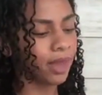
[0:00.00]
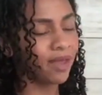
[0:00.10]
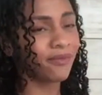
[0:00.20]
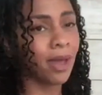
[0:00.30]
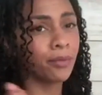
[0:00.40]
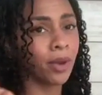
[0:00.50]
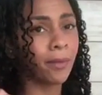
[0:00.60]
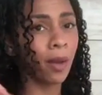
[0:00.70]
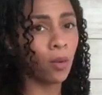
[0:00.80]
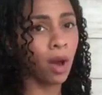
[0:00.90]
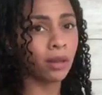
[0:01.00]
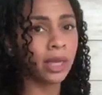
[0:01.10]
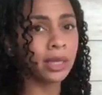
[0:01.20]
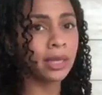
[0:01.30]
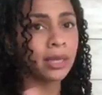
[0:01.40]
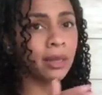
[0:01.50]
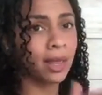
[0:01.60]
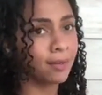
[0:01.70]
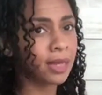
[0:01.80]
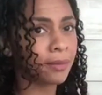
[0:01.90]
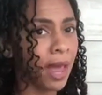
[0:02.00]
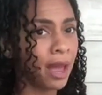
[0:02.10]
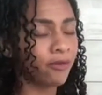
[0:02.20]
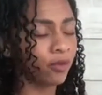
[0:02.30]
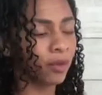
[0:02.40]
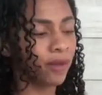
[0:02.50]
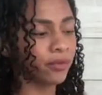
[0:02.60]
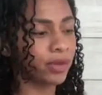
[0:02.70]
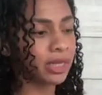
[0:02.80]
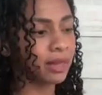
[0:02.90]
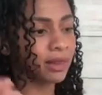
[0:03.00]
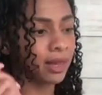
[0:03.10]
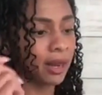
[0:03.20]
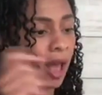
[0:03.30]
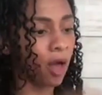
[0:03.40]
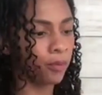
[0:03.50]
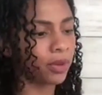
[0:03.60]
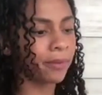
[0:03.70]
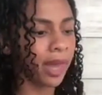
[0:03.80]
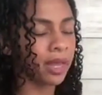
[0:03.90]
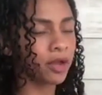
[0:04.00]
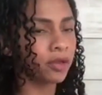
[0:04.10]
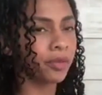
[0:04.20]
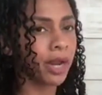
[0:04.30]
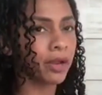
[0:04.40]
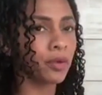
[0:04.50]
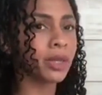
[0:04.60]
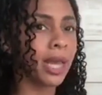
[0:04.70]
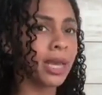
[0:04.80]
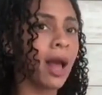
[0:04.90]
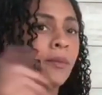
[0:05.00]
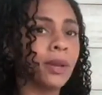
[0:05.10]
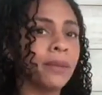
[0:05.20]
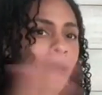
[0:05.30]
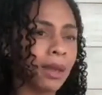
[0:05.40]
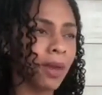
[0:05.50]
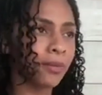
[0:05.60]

if I bring my wallet in this bag for whatever reason, then I'll put it back here so that I know to take it out and put it back in